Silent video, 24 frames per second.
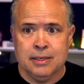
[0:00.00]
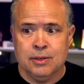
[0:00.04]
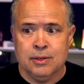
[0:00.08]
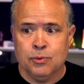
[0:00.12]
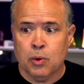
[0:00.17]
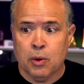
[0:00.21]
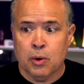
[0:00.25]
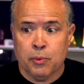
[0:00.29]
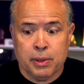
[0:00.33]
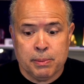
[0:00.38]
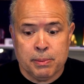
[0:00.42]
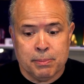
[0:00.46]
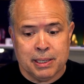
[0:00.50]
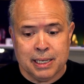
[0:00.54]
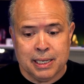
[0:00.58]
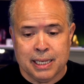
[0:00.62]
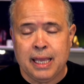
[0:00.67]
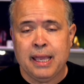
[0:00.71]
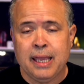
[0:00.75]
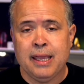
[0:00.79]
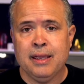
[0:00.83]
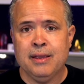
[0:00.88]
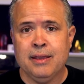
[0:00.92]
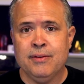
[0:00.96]
what we
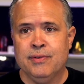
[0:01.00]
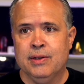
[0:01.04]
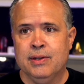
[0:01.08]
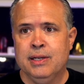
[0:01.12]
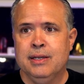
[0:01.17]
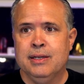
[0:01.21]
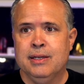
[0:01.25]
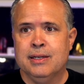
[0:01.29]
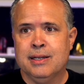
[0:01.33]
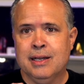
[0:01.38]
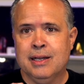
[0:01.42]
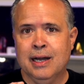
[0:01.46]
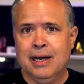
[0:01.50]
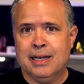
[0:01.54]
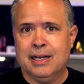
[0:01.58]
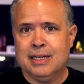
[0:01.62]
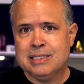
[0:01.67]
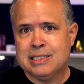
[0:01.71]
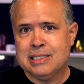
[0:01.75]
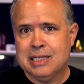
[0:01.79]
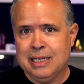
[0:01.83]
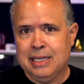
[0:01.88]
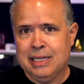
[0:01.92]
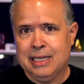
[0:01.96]
believe God
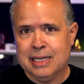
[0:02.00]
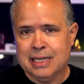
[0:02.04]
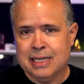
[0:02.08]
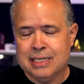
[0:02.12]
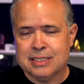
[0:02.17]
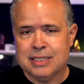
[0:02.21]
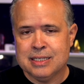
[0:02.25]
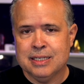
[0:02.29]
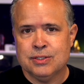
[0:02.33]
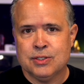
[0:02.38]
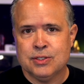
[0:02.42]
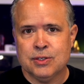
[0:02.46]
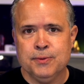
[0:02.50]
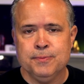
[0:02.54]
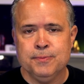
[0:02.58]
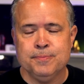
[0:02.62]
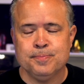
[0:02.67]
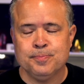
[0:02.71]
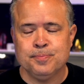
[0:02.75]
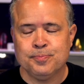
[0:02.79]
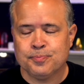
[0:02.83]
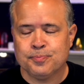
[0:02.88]
is leading us into,